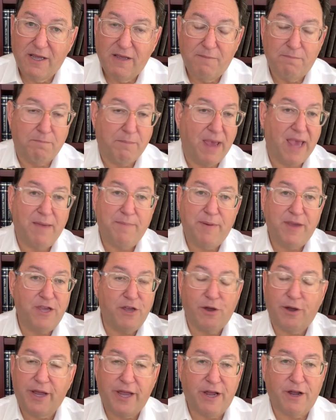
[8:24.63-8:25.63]
Maybe
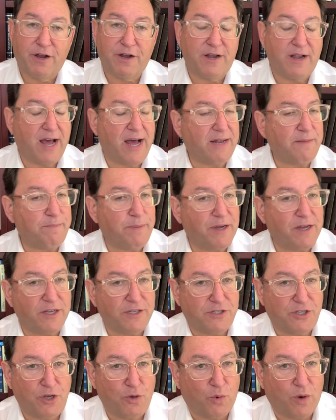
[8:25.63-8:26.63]
you're here not
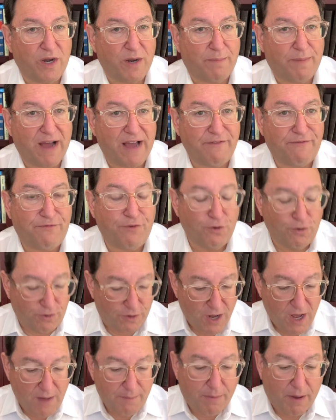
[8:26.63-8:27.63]
because you want to buy food,
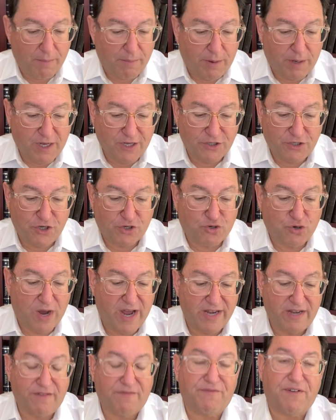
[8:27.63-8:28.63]
but because you're
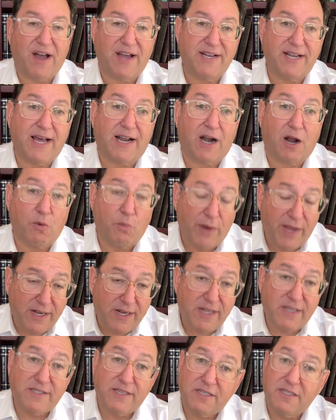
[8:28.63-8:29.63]
trying to find out our
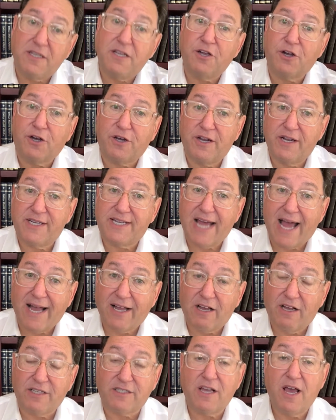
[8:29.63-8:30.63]
weaknesses and you're going to
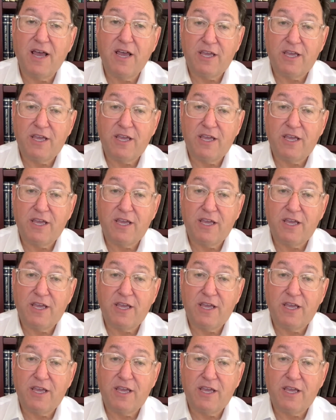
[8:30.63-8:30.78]
attack us.